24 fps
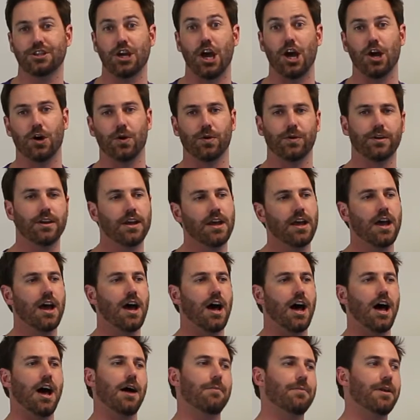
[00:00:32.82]
tone.
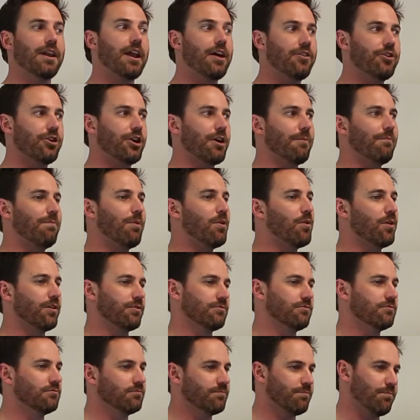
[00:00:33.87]
Um, another
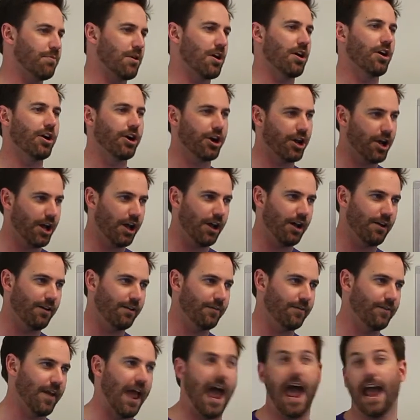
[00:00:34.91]
important part
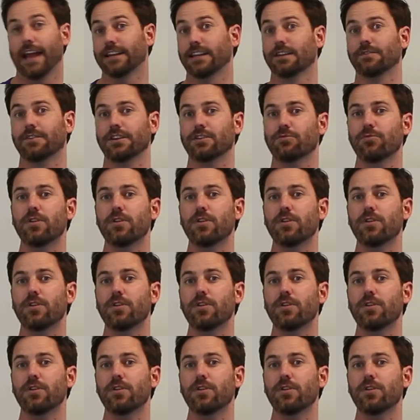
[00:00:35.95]
of actively